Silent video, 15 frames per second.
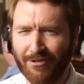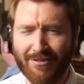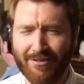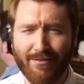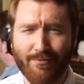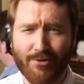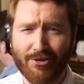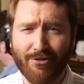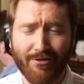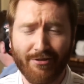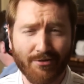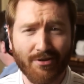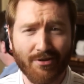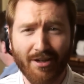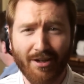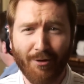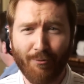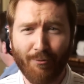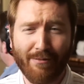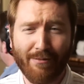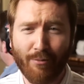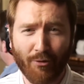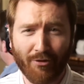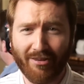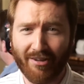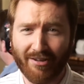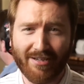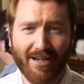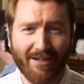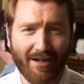because I'm sure there's way more than the
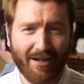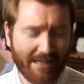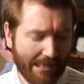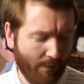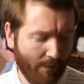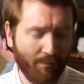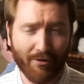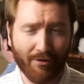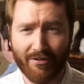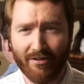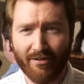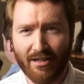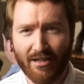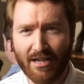10 I came up with.